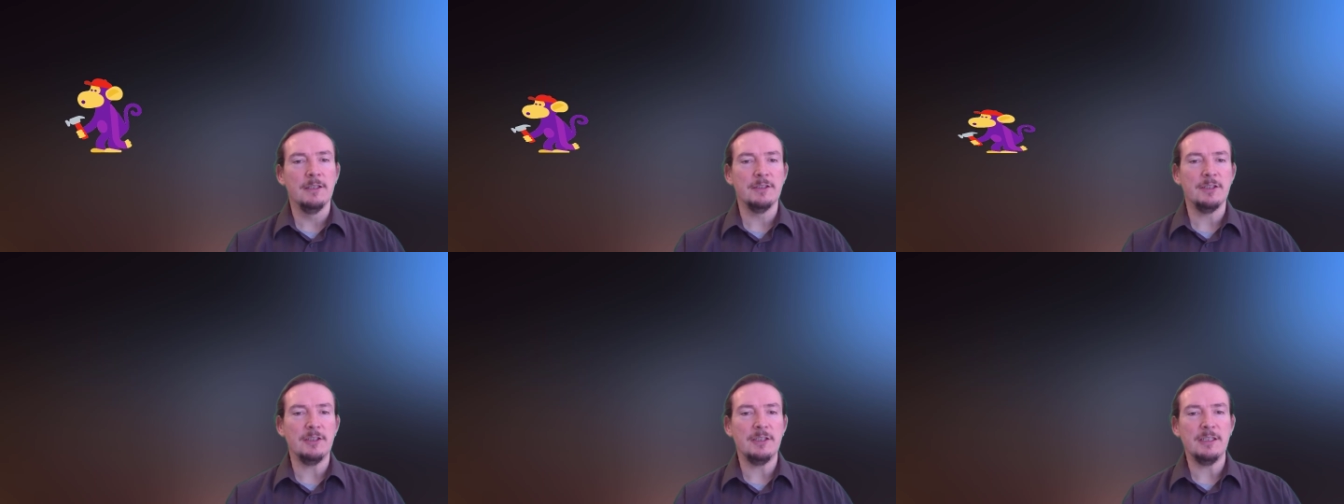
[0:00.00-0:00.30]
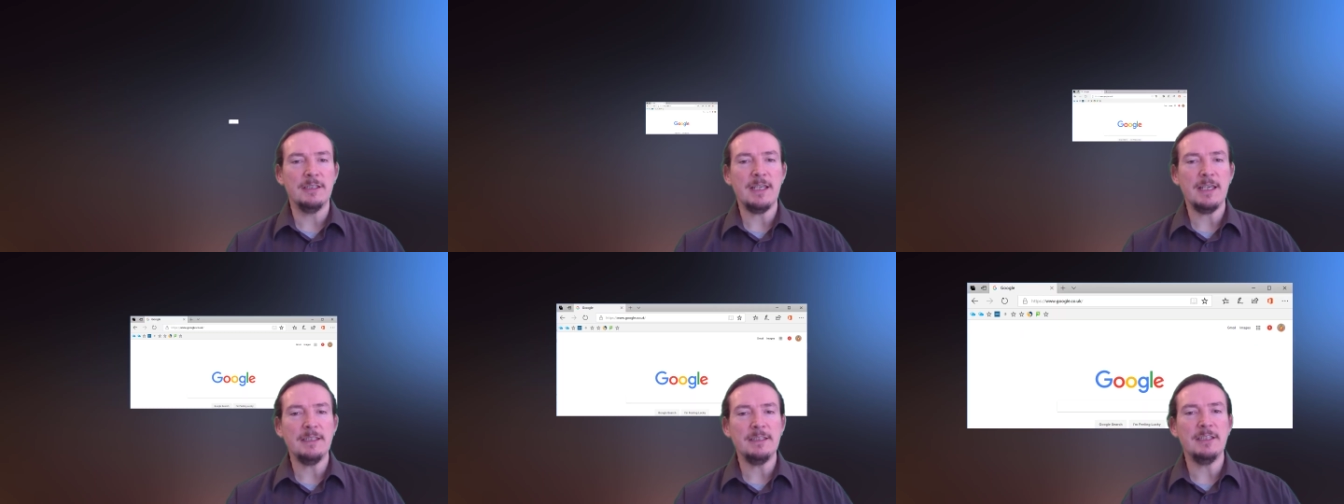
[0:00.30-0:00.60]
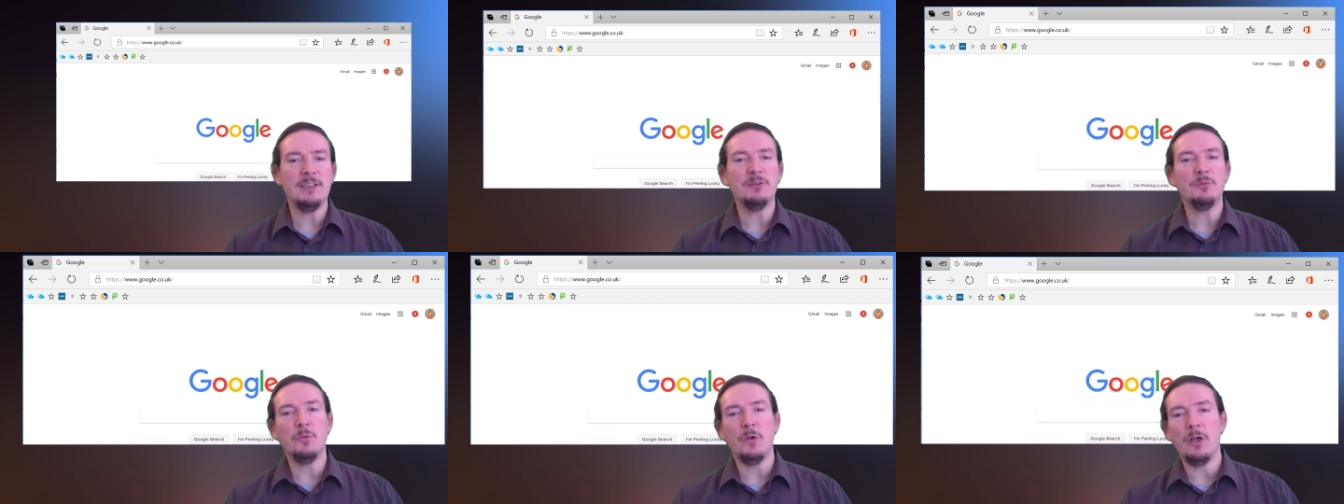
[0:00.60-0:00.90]
So to
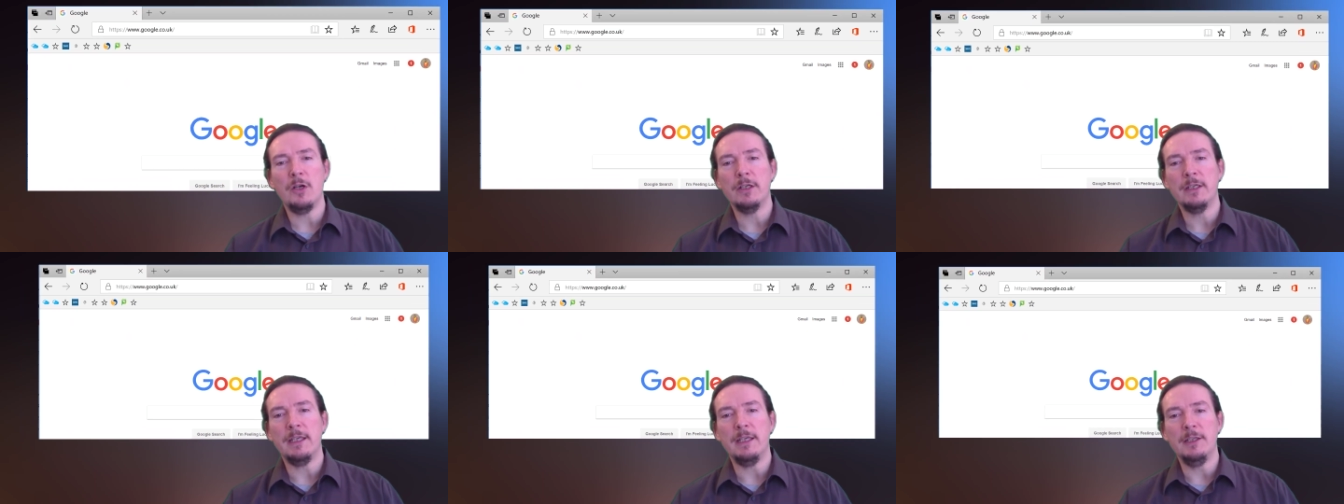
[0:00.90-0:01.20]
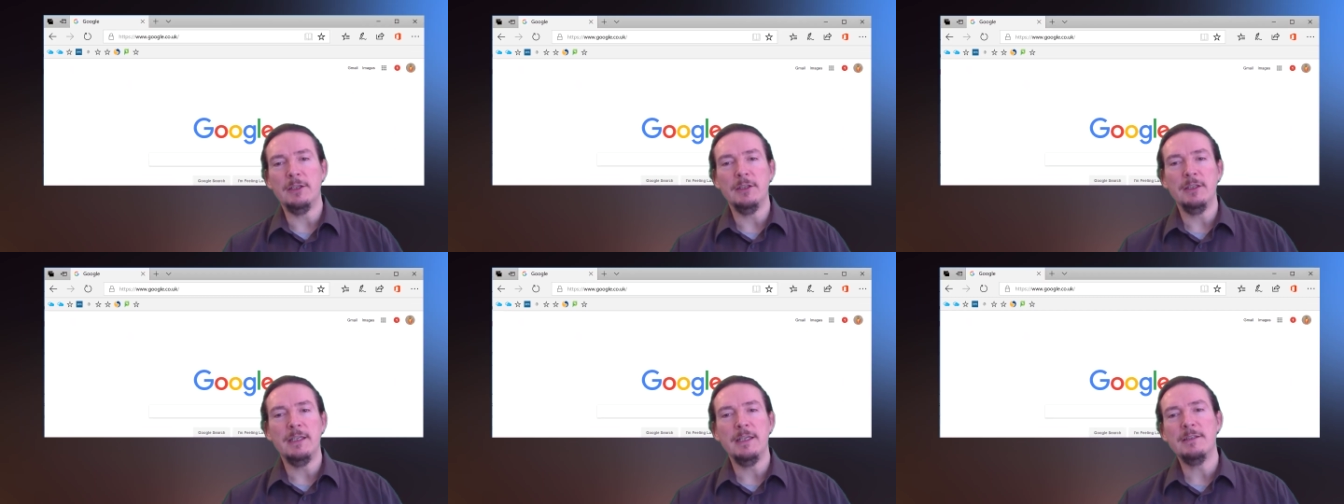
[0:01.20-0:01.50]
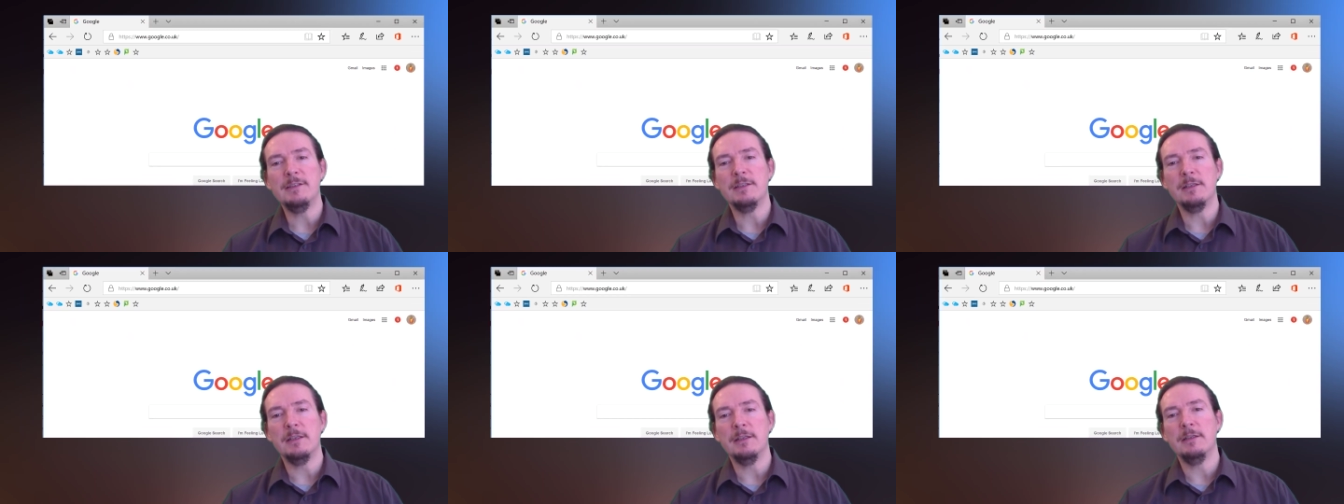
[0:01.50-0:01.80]
test it's working, you
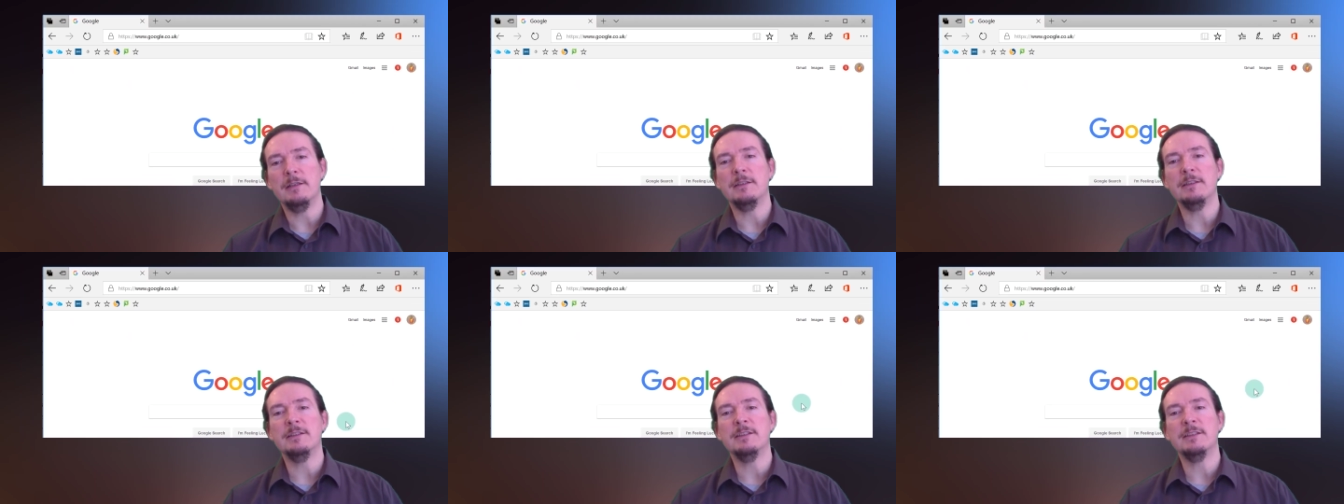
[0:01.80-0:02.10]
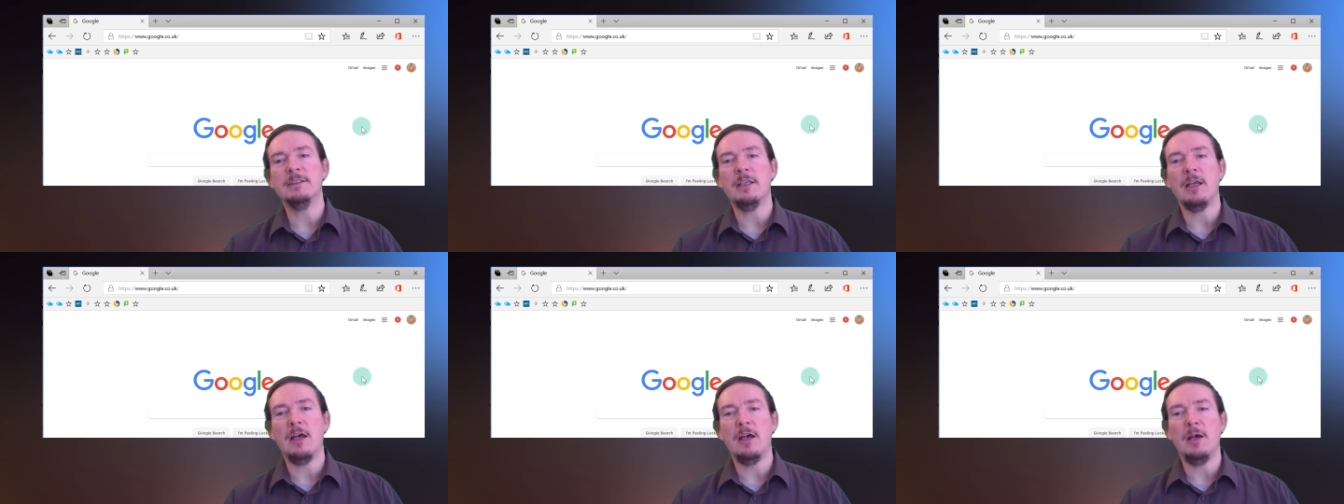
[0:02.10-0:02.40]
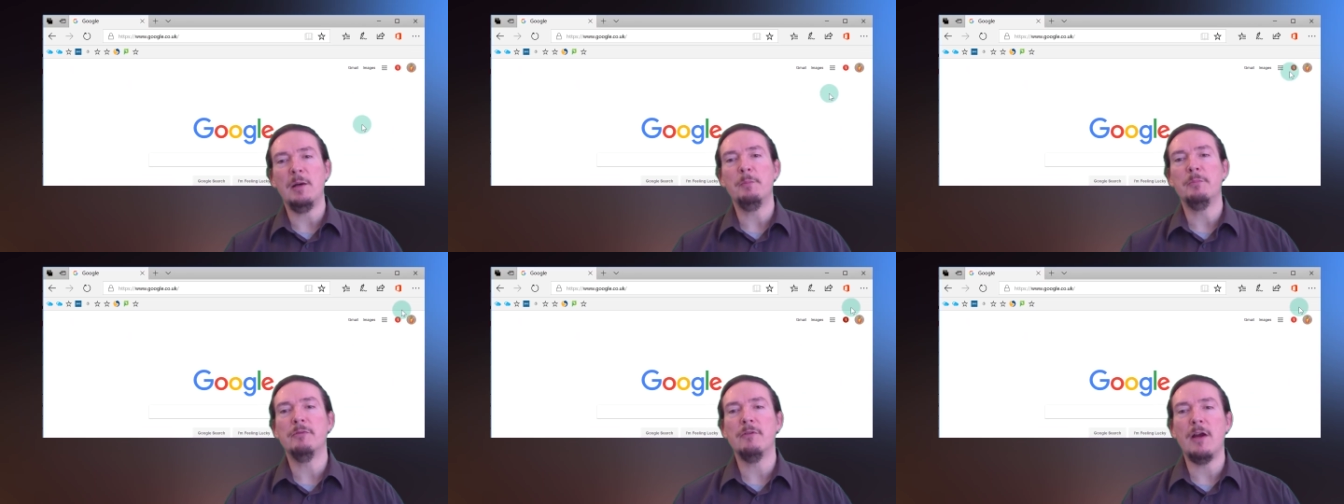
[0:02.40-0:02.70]
need to start
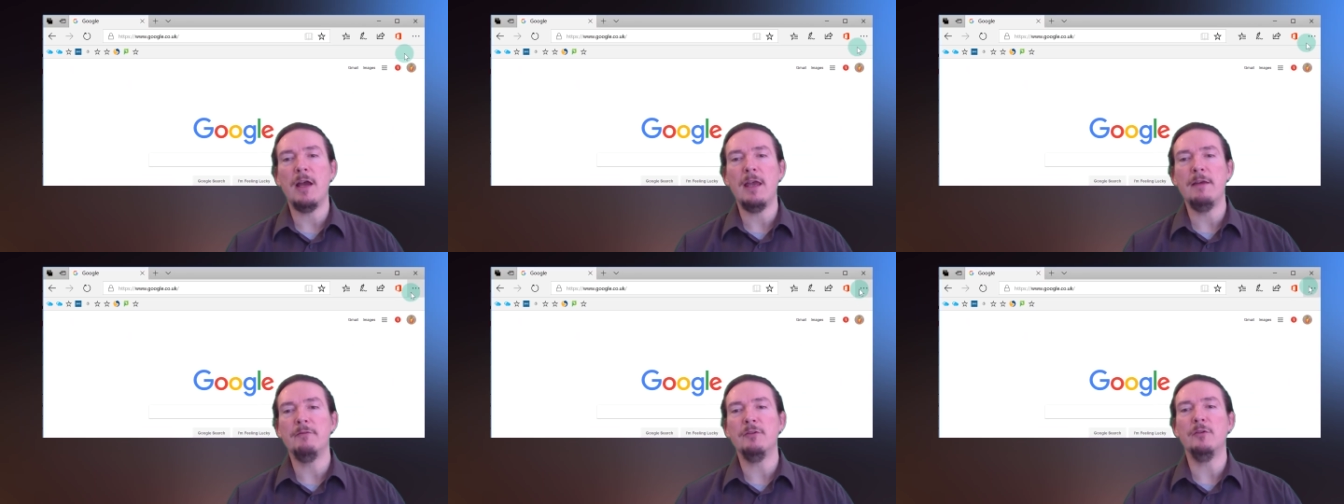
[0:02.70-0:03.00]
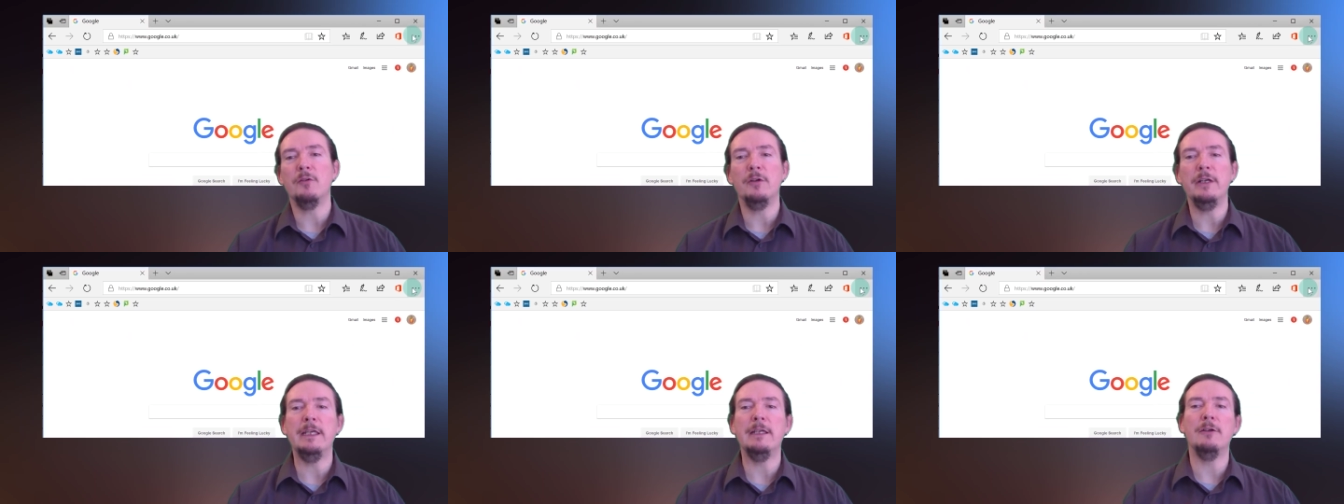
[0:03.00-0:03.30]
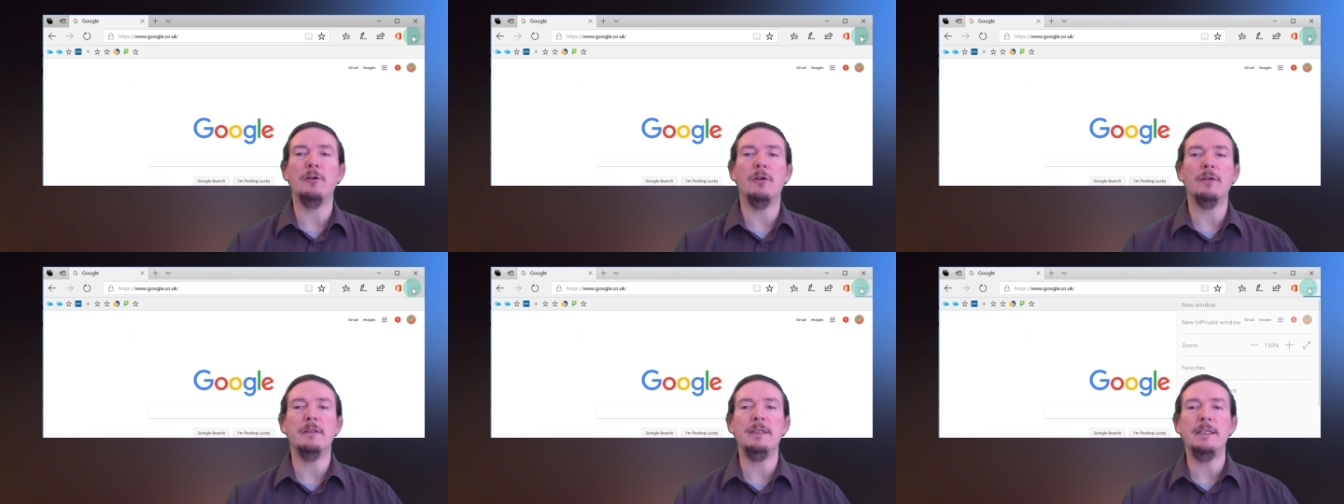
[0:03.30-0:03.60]
a private or
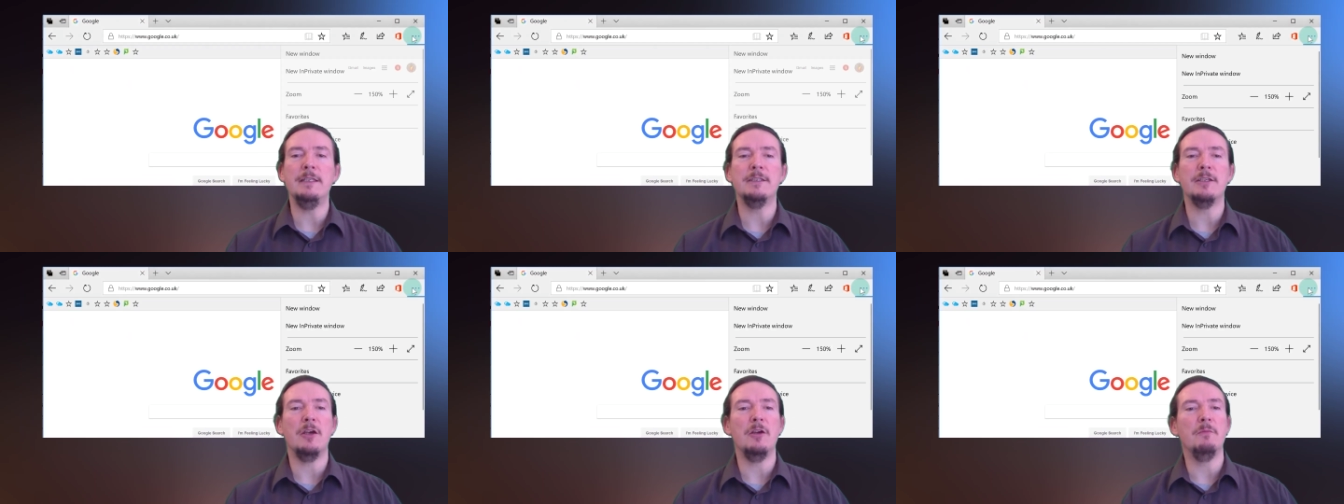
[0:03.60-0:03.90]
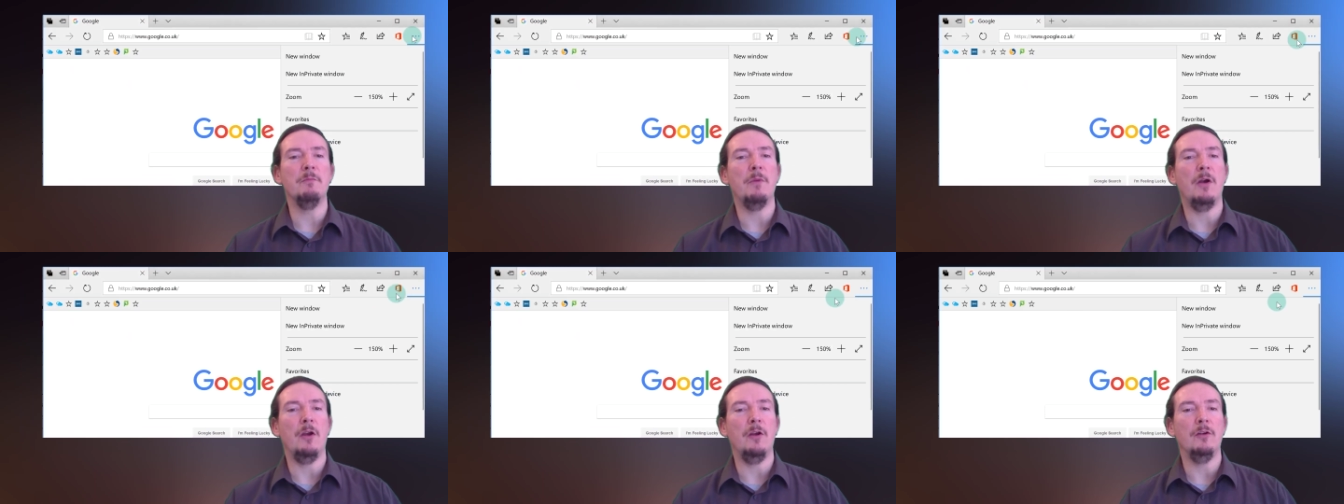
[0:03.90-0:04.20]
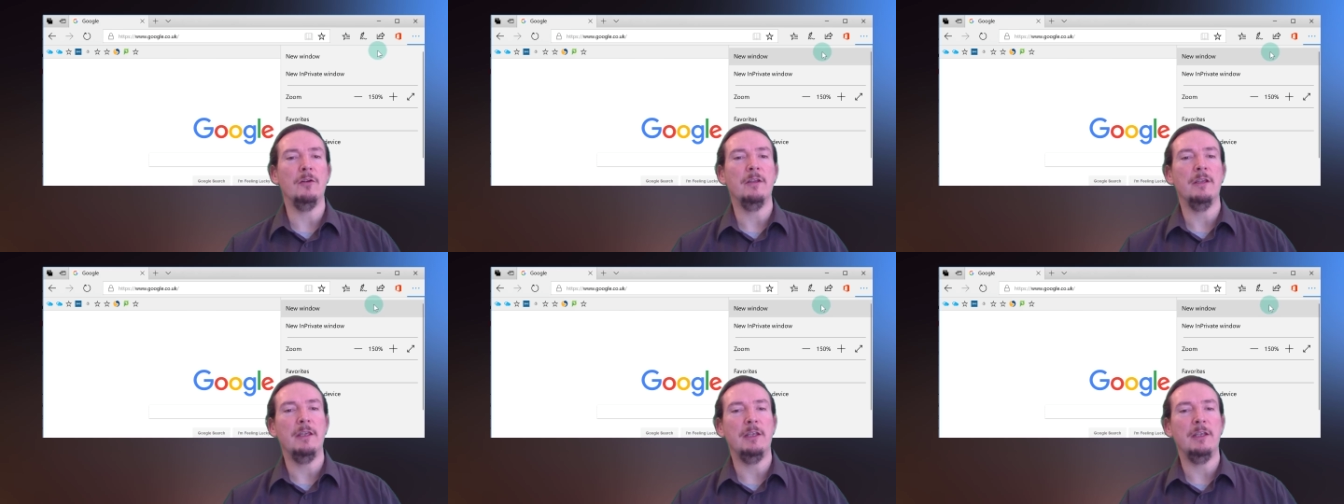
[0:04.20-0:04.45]
incognito mode